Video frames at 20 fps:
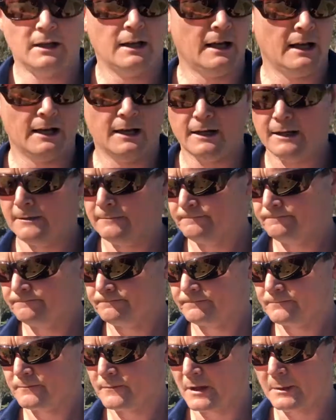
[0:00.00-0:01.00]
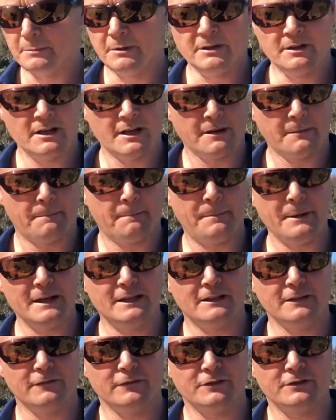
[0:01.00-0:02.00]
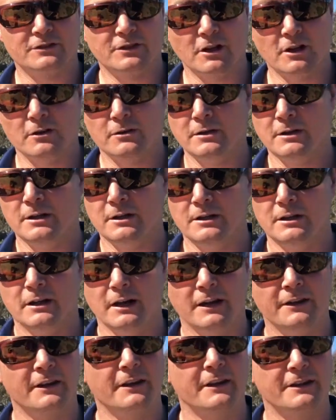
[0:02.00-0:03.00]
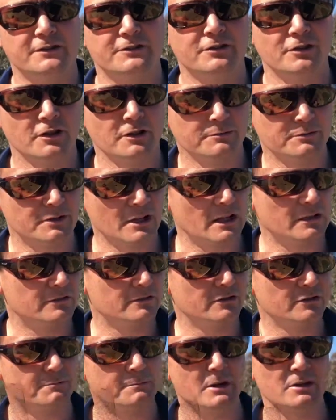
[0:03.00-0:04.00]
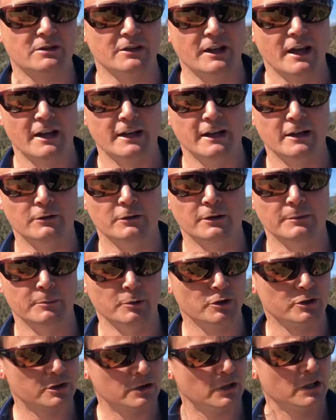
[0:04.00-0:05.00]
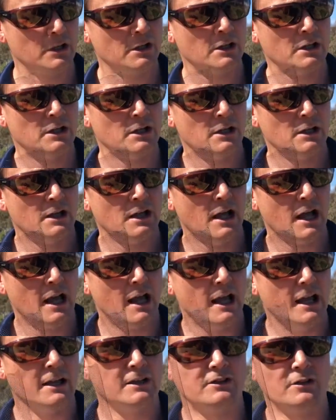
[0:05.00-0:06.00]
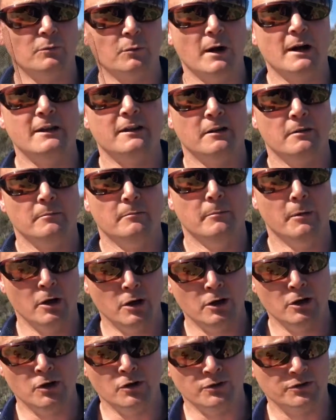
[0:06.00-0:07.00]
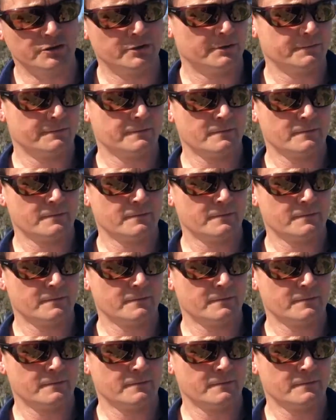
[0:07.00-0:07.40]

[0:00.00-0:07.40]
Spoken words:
But yeah, the big difference though, under these circumstances, especially out here in the bush, is the way that it burns.